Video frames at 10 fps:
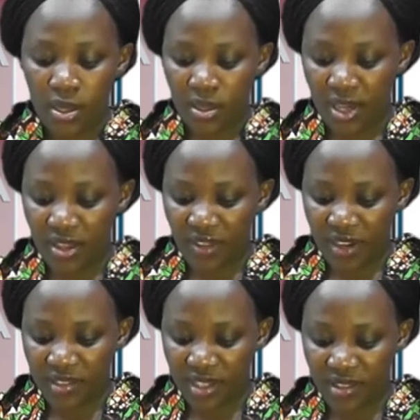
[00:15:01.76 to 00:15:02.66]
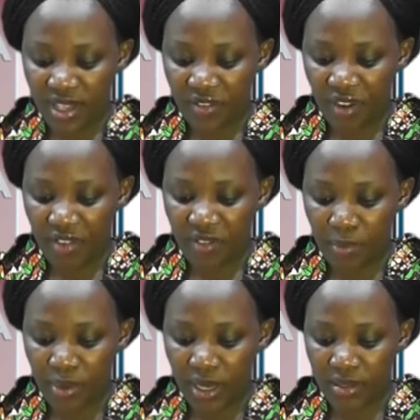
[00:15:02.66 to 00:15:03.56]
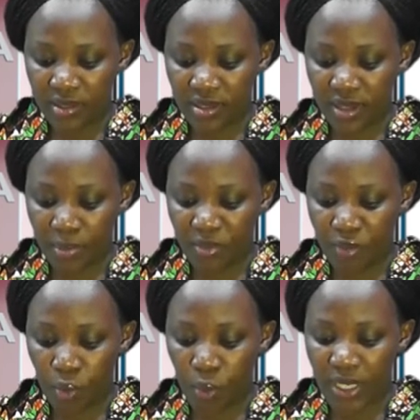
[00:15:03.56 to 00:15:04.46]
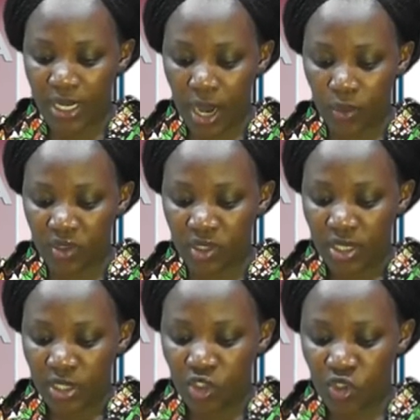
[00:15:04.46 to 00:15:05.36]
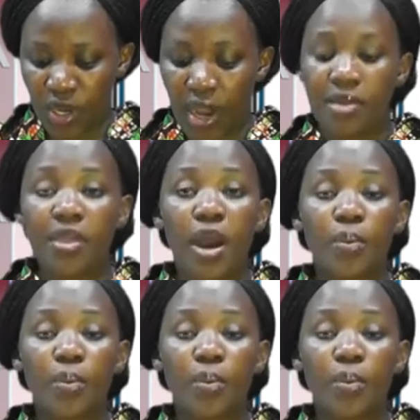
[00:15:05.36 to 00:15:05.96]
the devices in five ambulances before rolling out to other